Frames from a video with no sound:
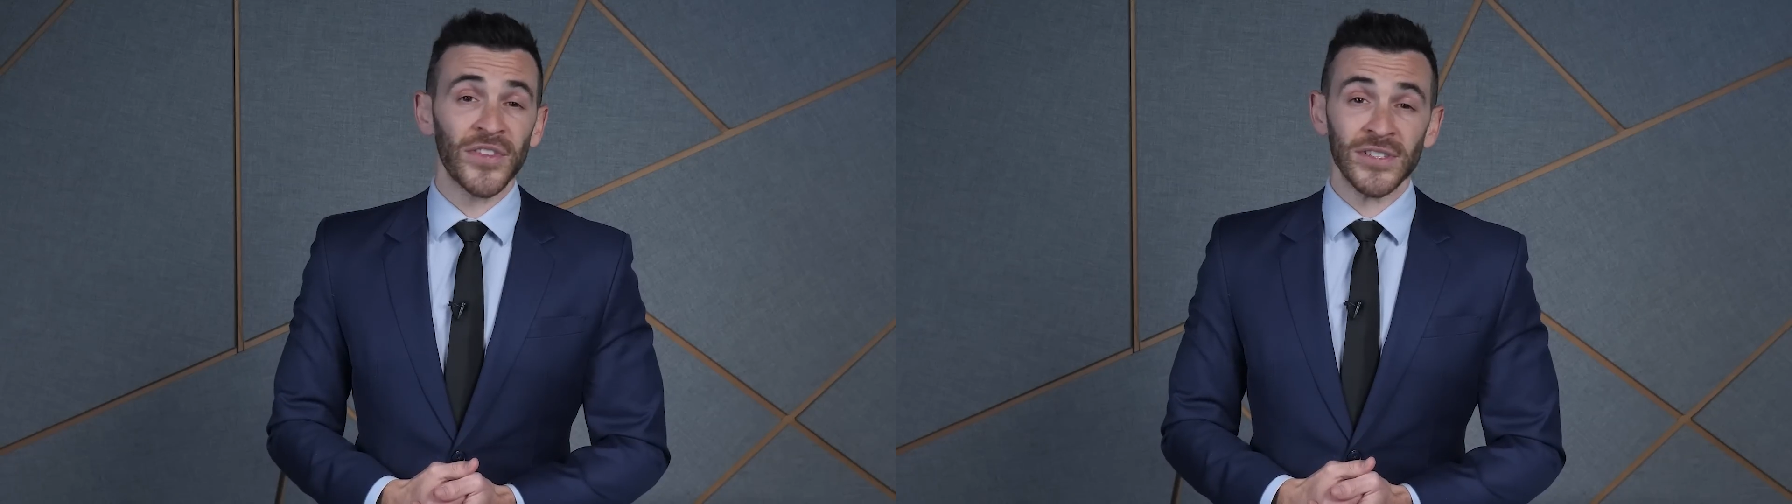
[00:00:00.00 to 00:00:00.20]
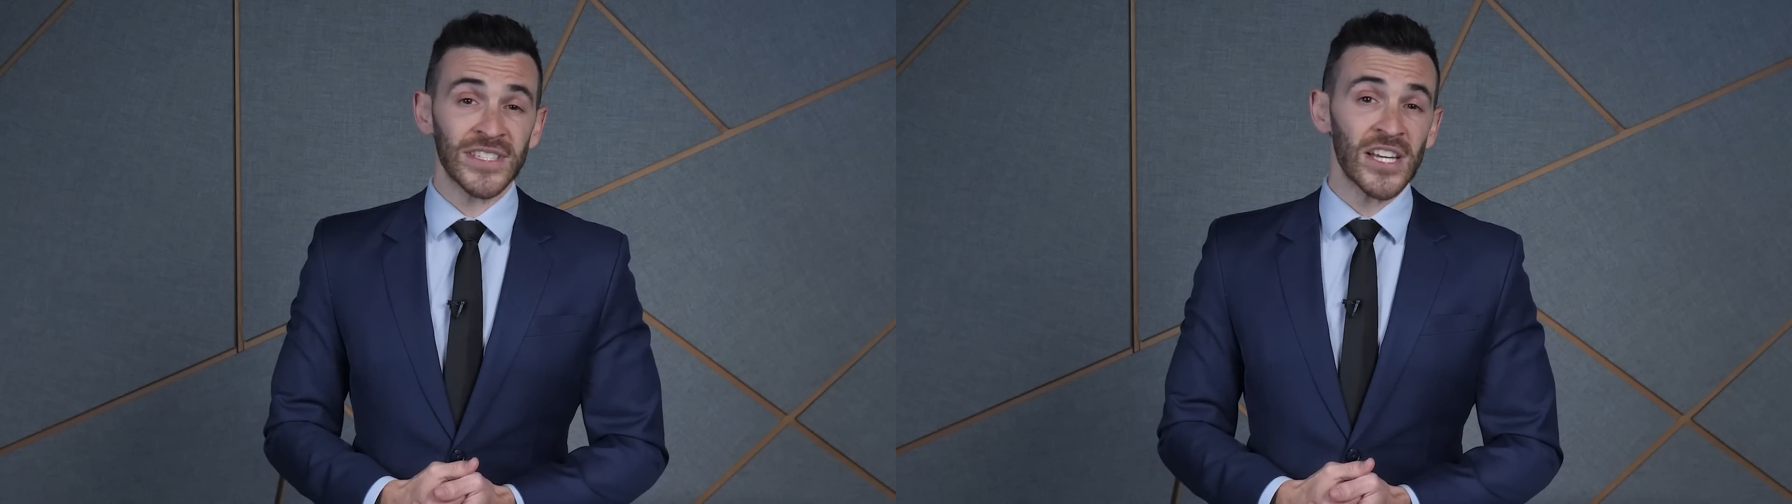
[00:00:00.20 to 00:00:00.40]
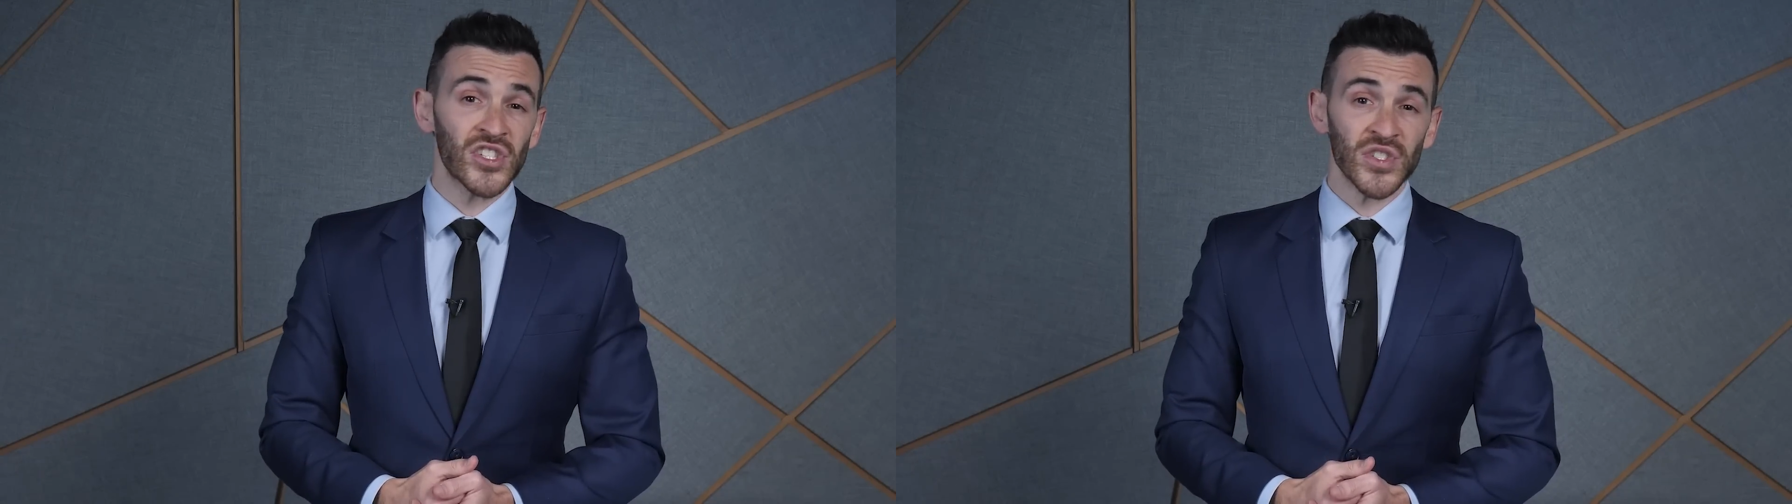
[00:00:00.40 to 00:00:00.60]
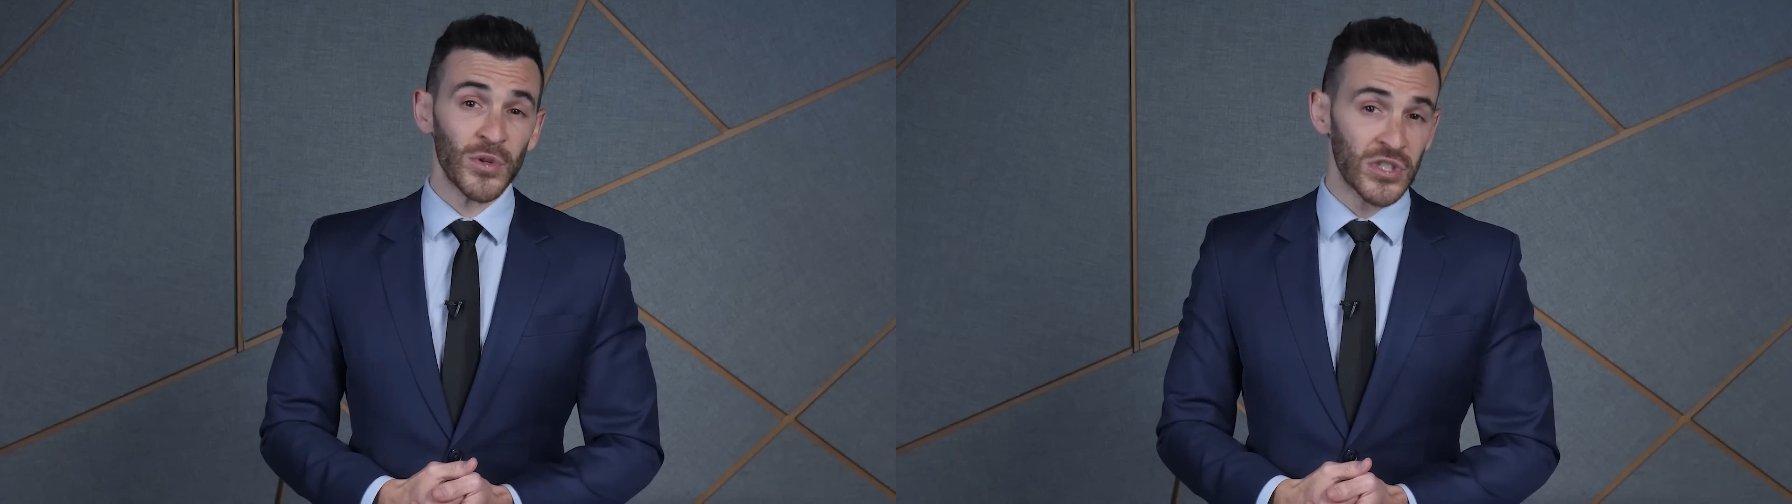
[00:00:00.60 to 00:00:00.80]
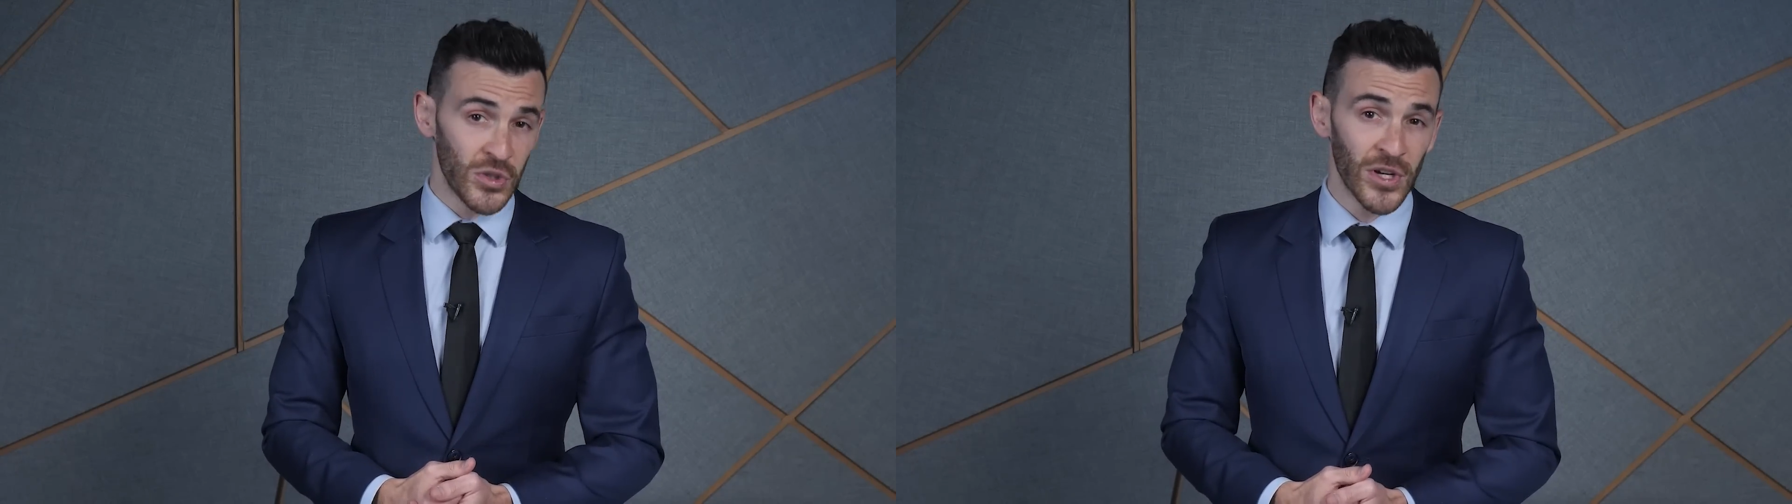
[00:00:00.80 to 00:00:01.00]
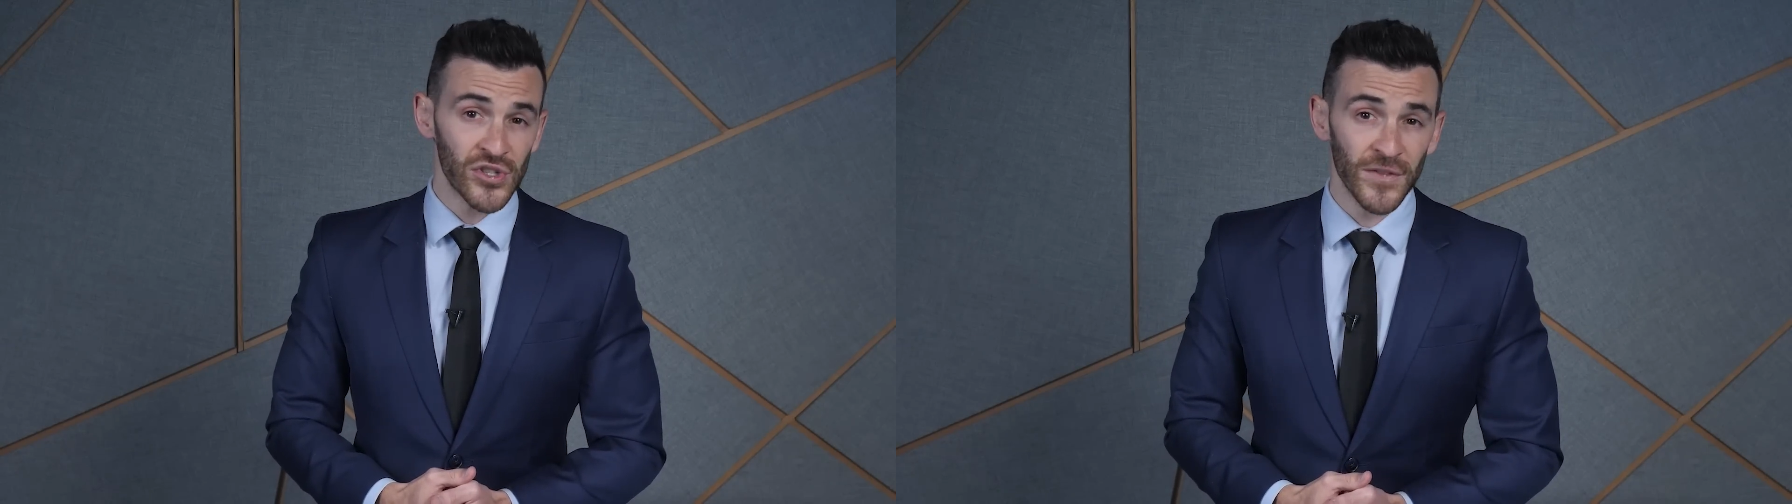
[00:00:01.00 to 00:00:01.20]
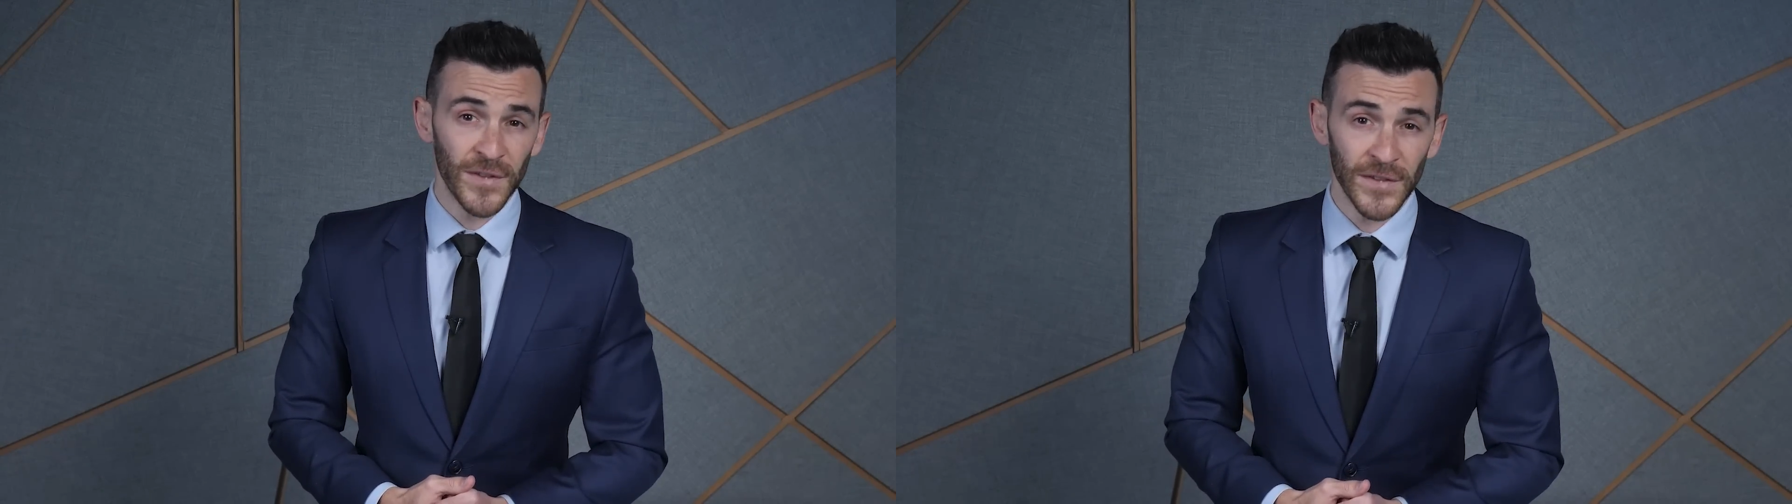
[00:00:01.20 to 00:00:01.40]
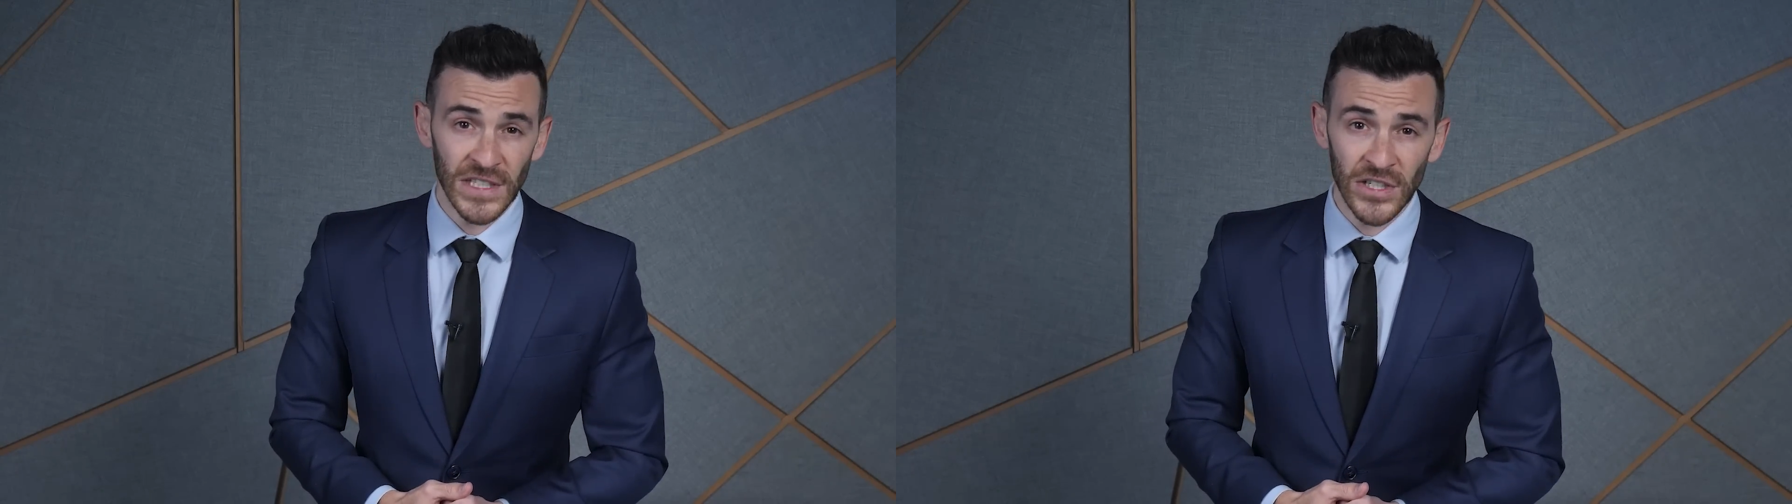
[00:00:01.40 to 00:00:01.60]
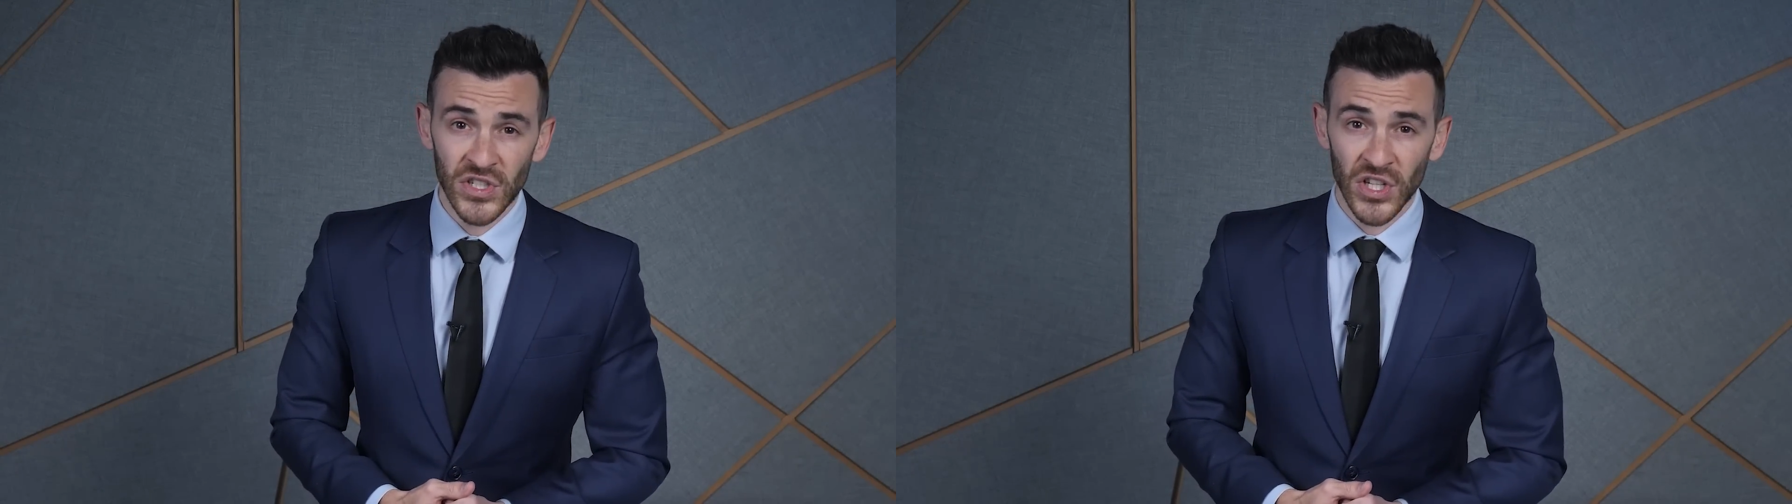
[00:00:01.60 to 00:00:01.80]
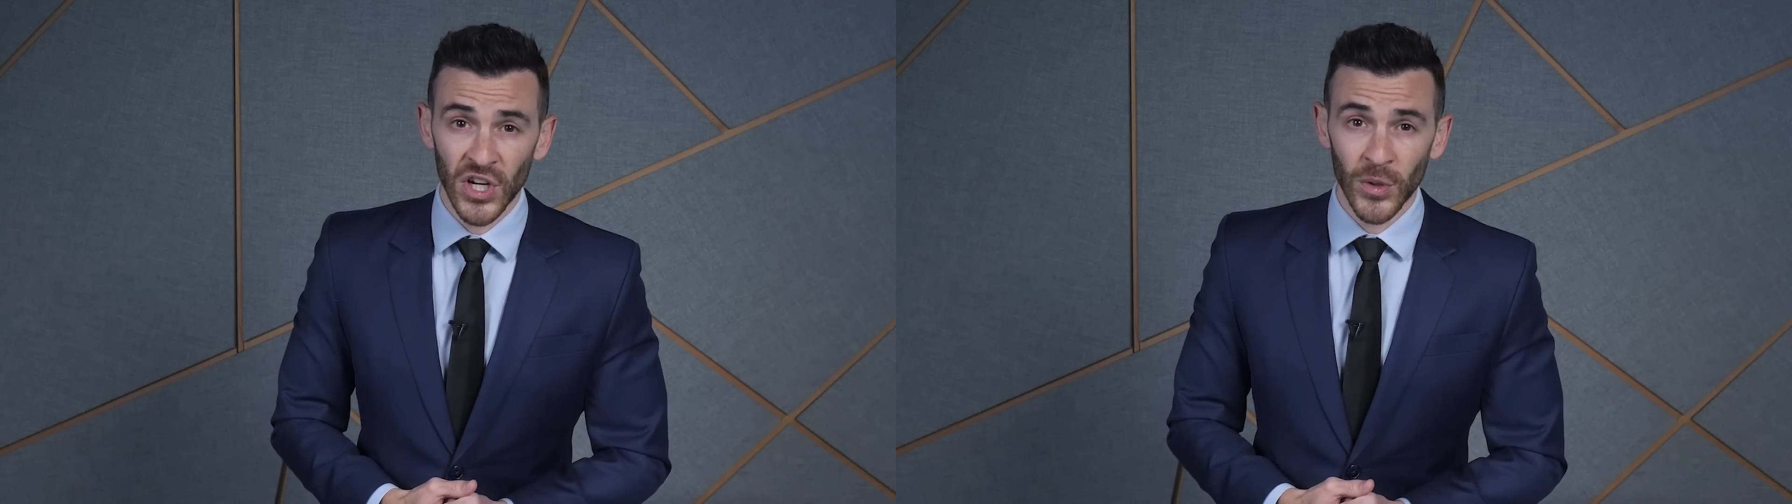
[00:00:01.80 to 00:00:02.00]
their intentions were two hundred fifty
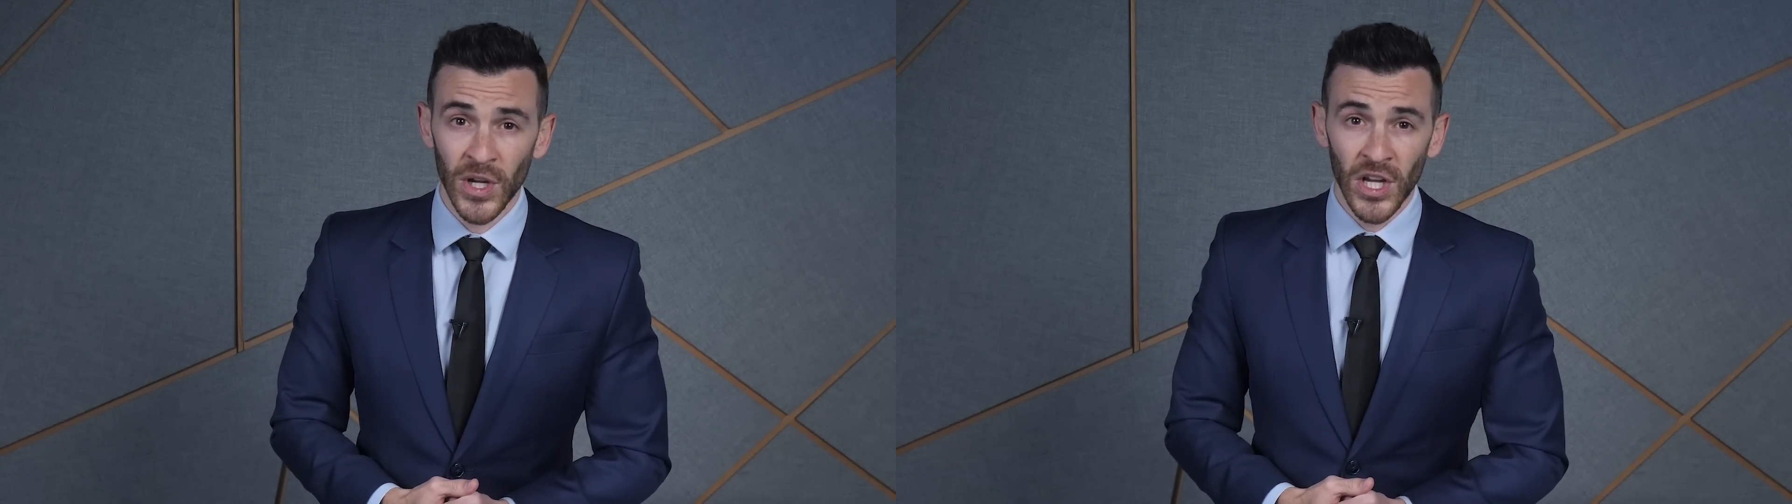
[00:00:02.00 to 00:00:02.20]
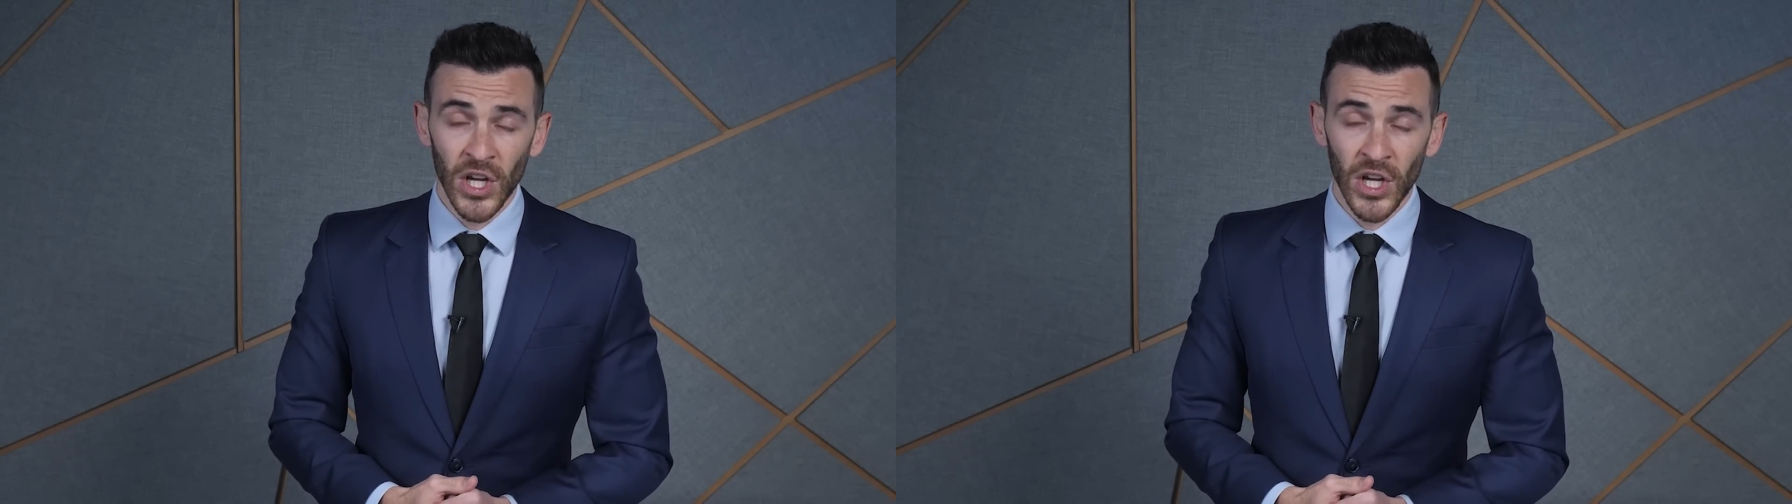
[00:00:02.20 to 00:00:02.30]
years ago,